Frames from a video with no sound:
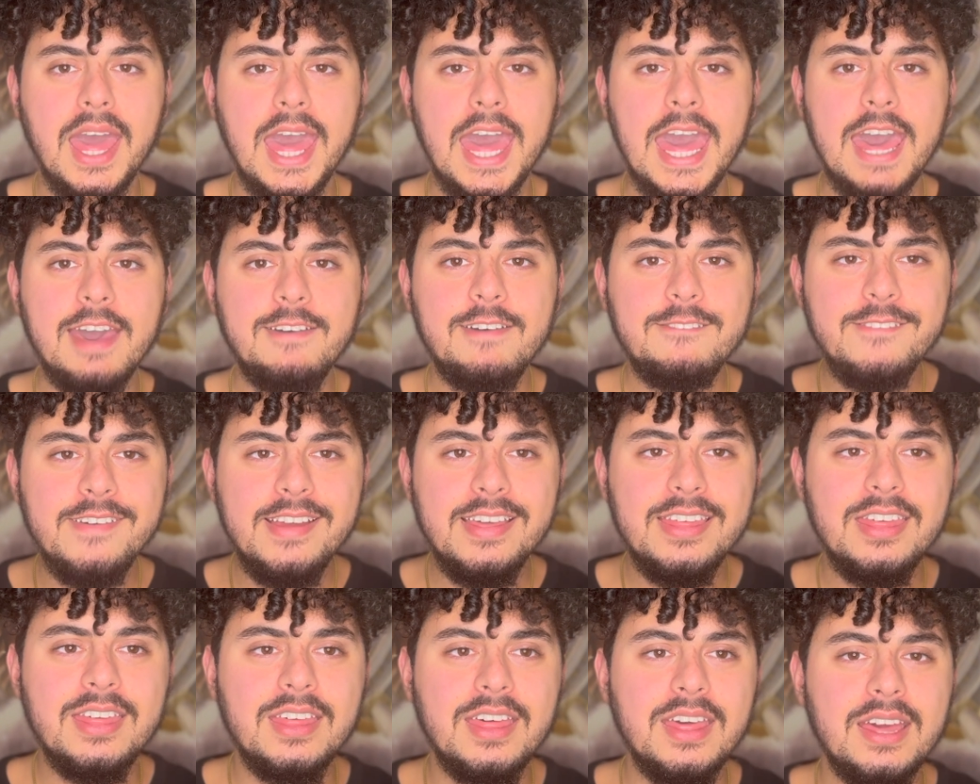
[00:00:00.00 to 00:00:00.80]

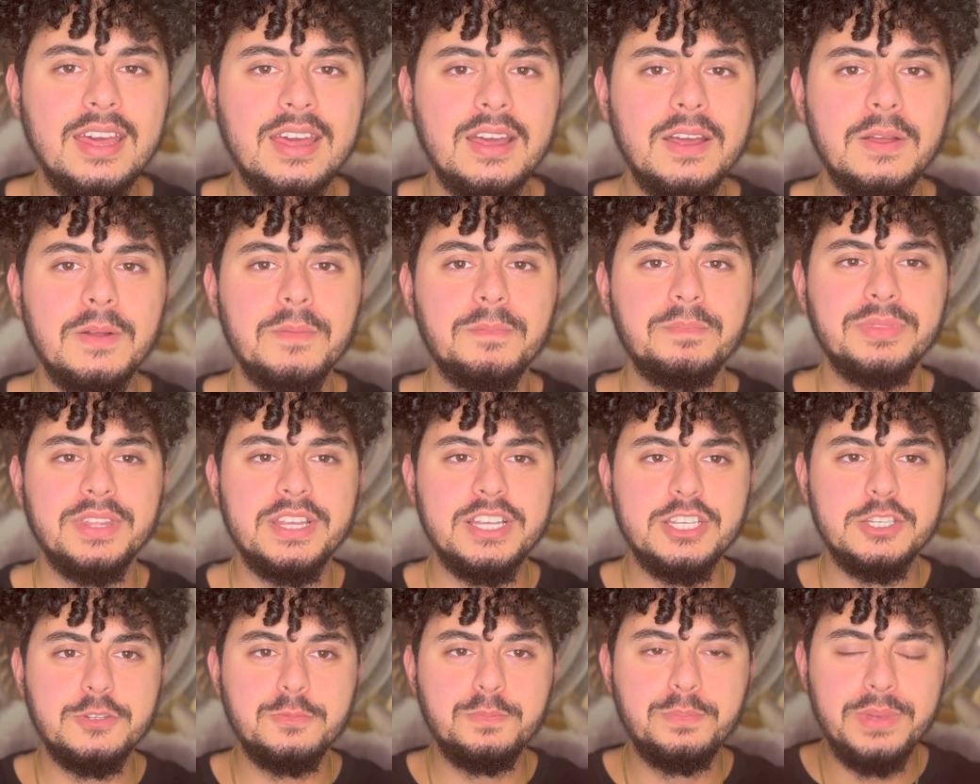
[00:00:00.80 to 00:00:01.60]
Everything
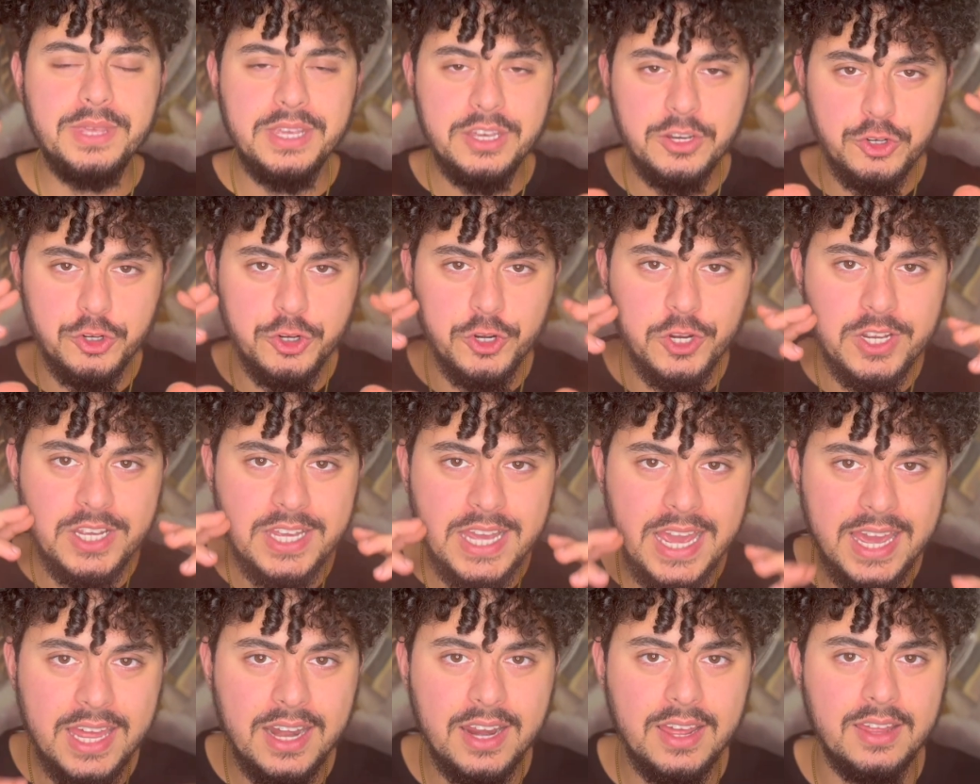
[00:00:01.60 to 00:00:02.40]
is being
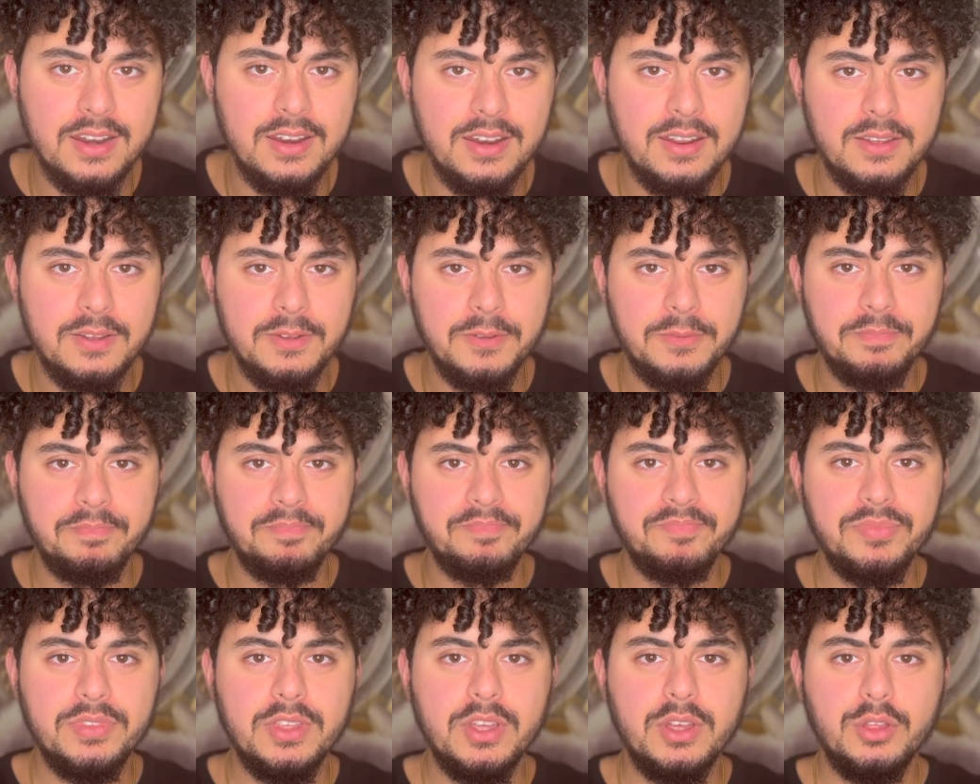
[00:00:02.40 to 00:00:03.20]
created
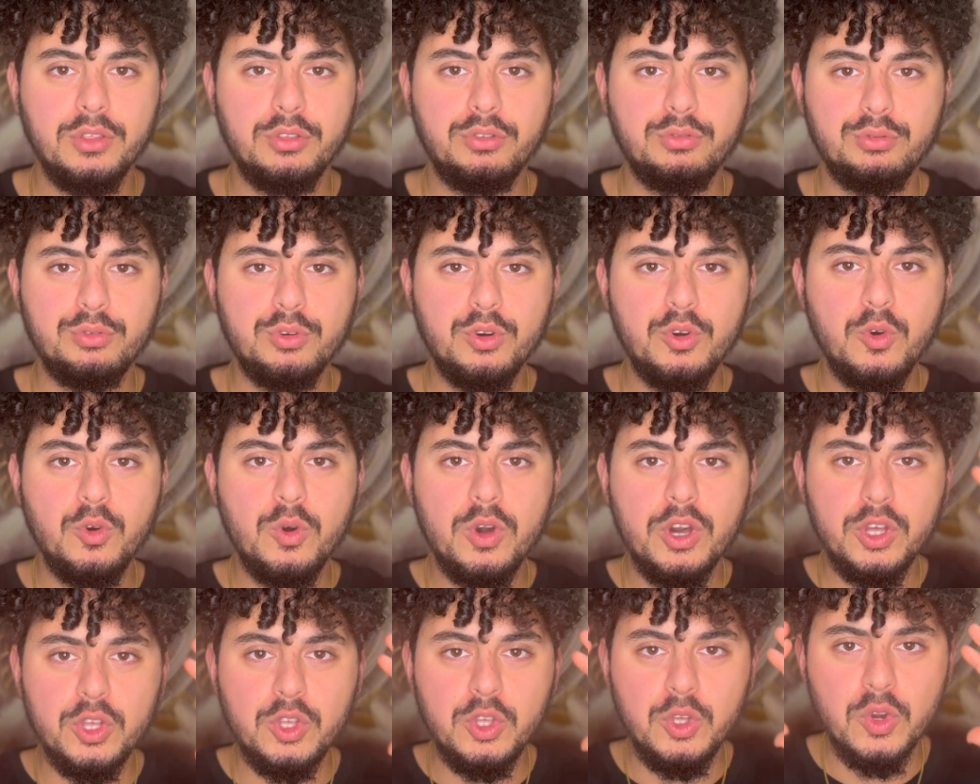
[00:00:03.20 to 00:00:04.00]
through
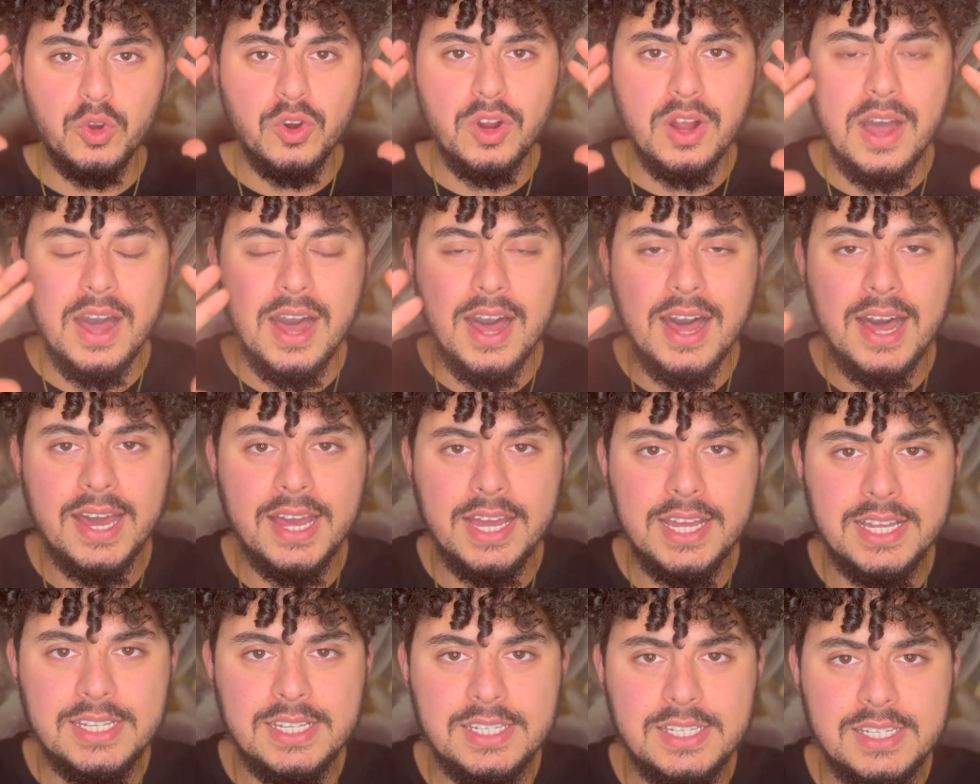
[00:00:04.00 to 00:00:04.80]
your
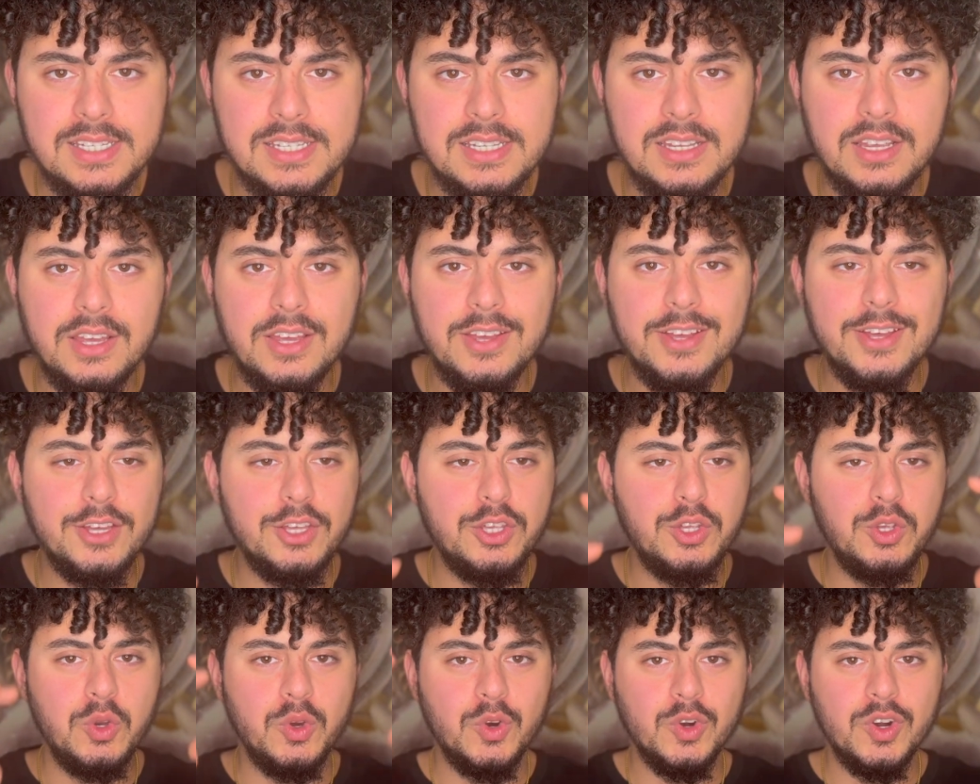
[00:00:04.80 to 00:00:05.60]
eyes,
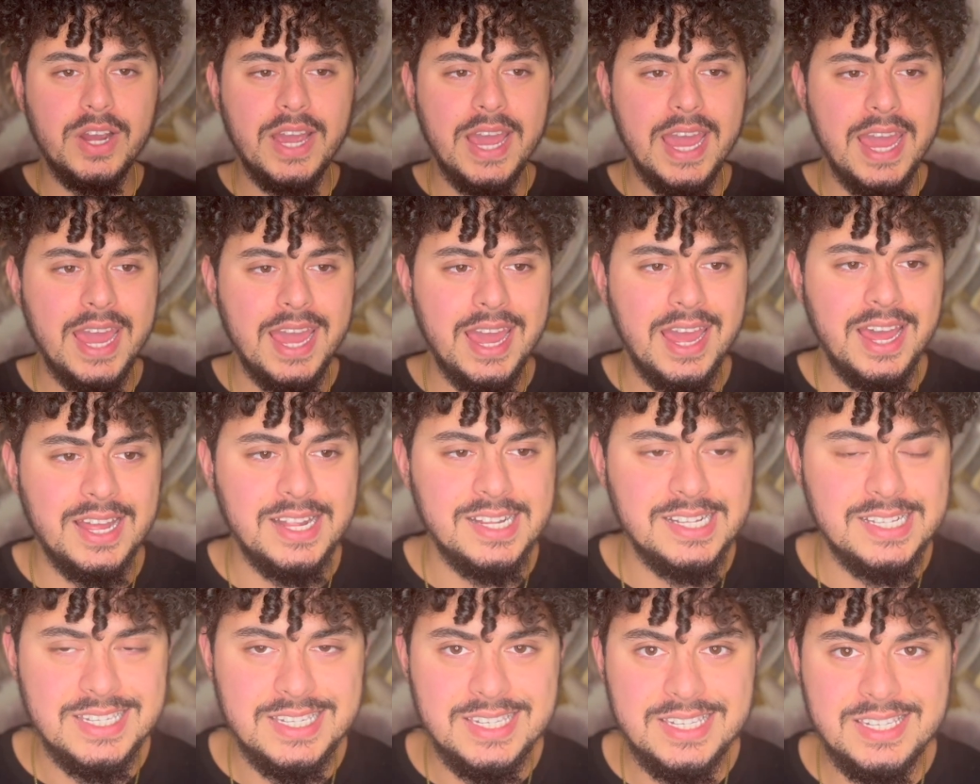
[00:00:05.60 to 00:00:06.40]
your
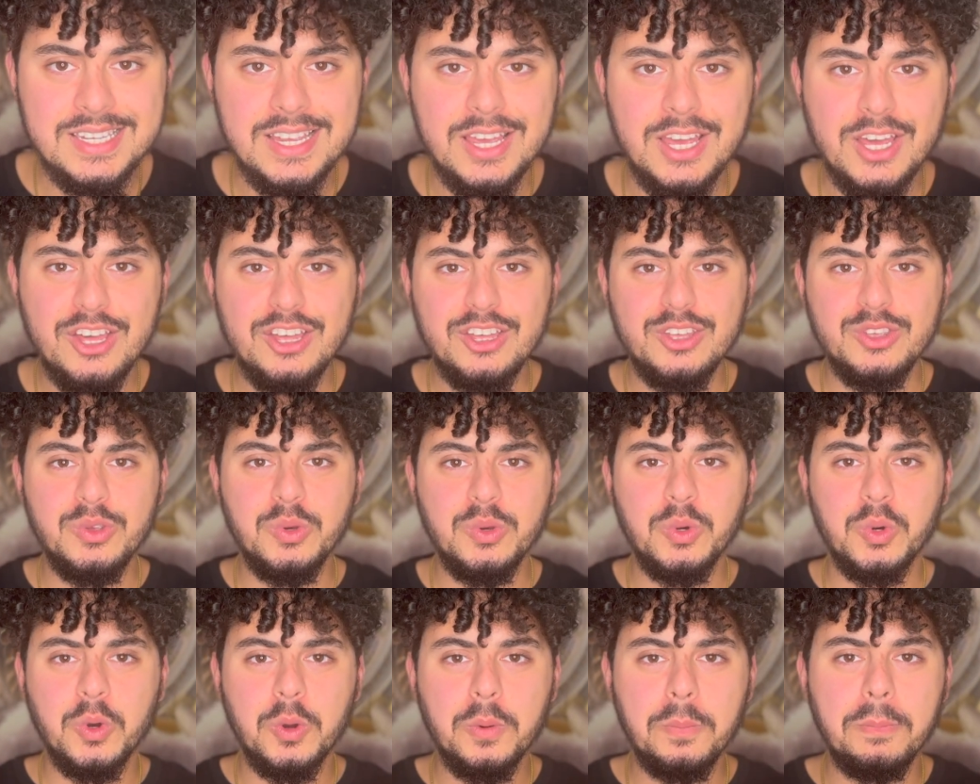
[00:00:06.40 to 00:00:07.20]
hands,
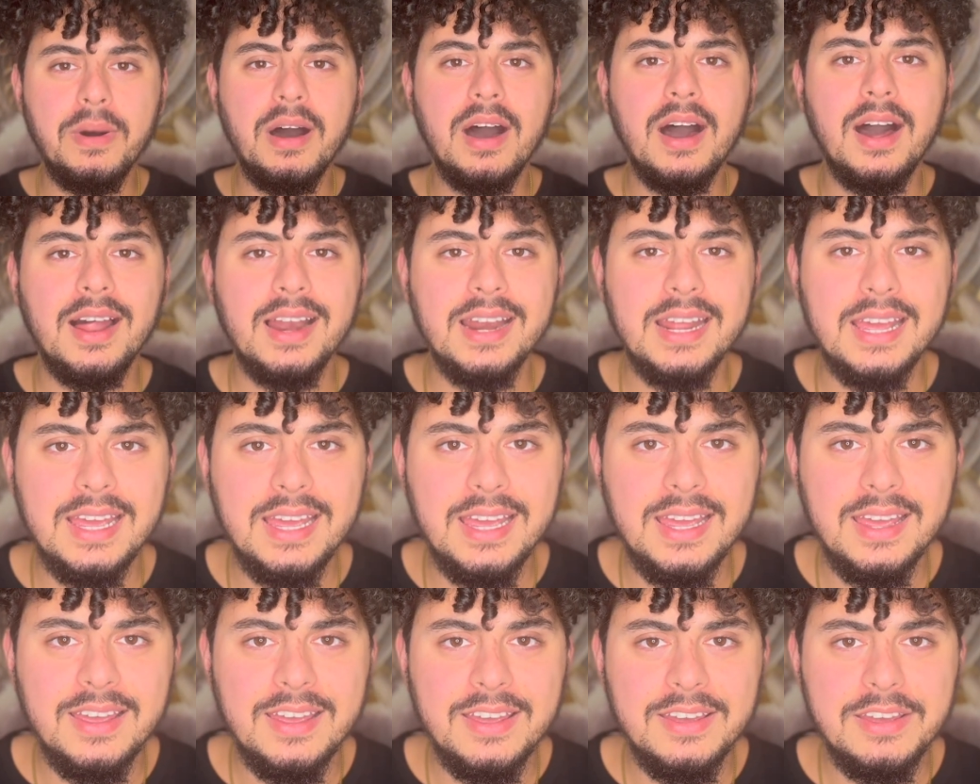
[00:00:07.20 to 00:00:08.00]
your
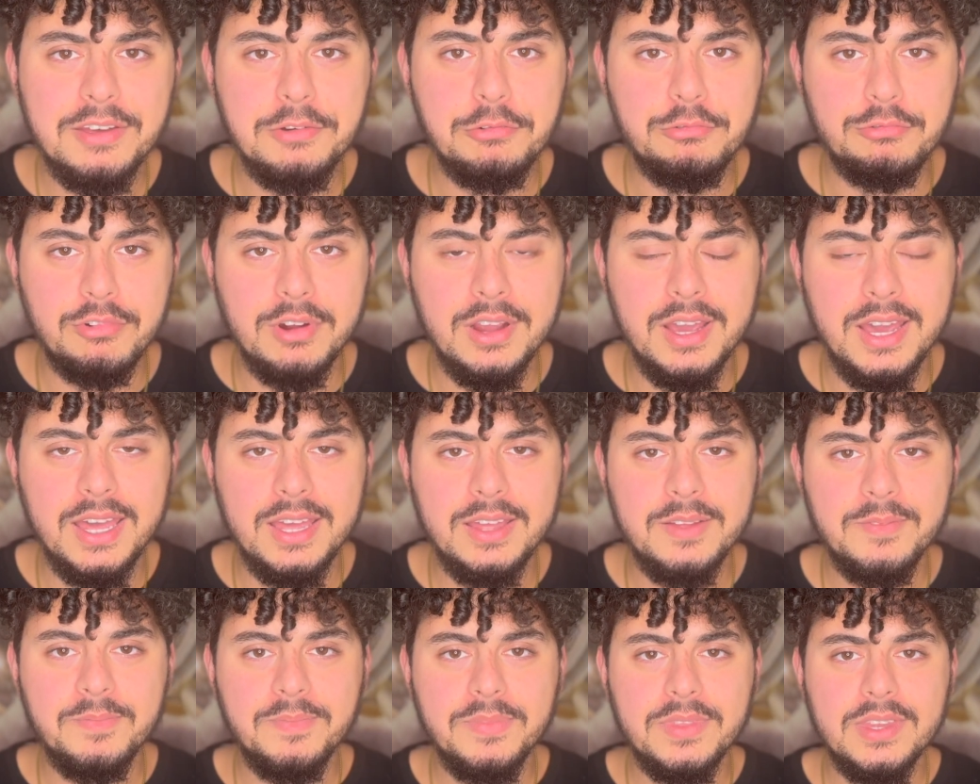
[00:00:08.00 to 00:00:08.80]
body,
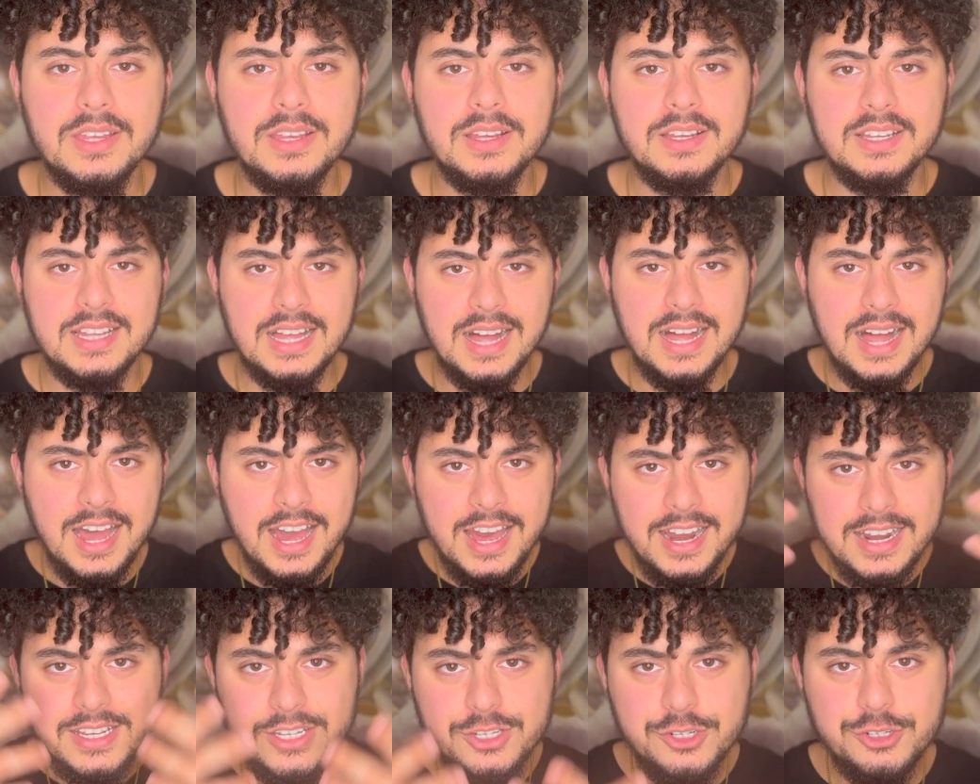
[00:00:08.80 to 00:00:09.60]
right?
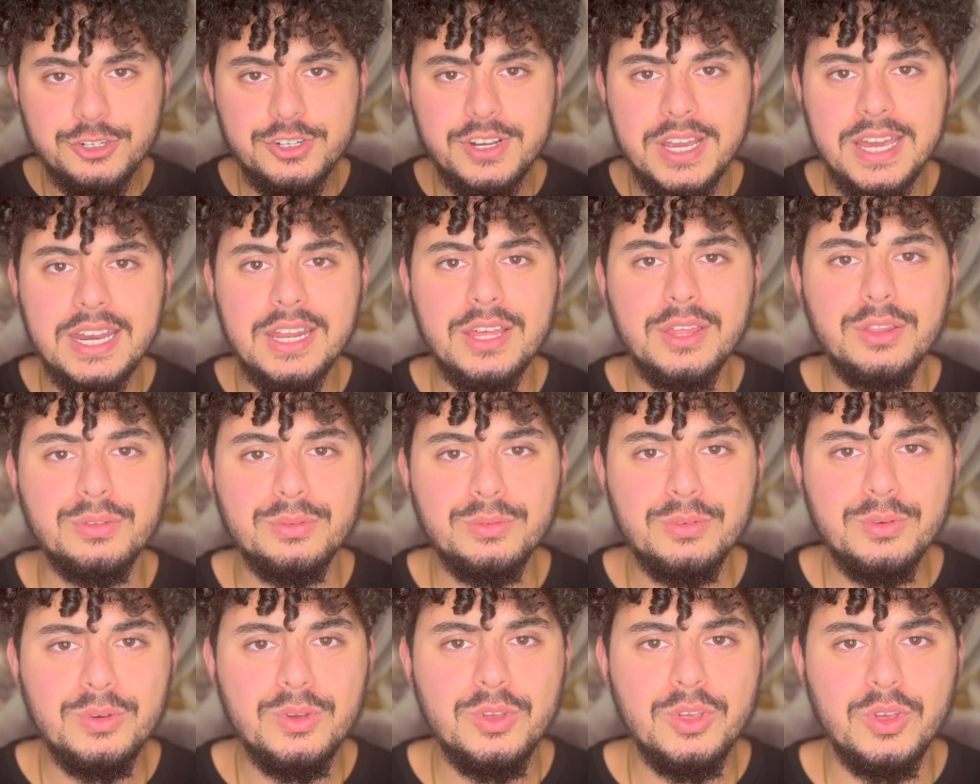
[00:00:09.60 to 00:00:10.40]
God is creating
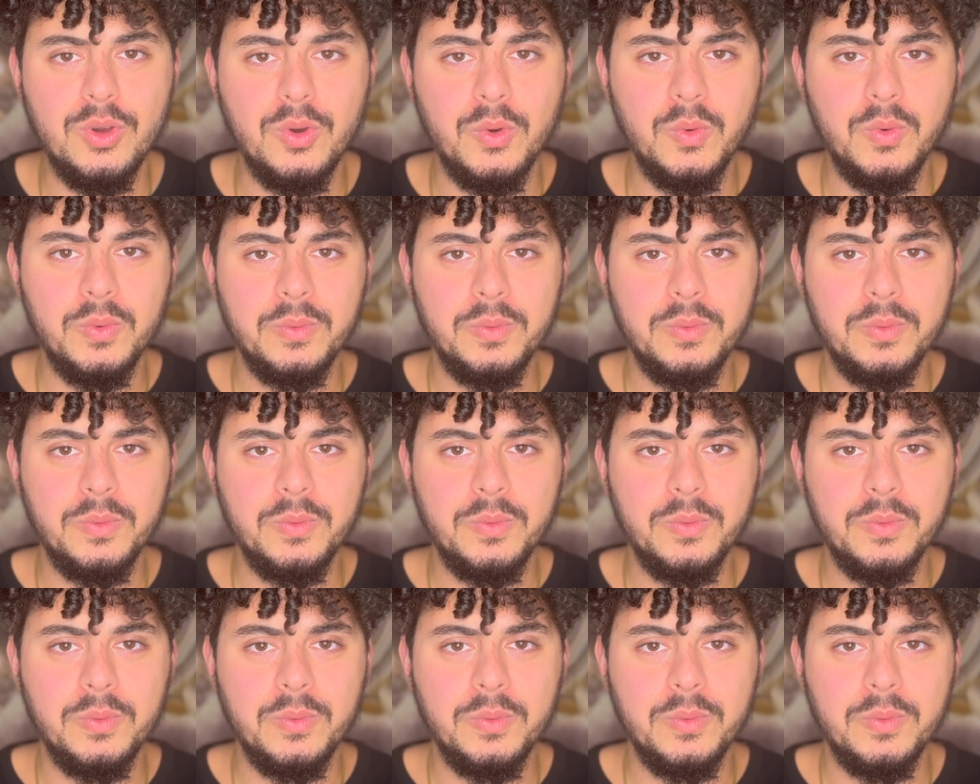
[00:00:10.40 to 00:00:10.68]
through you.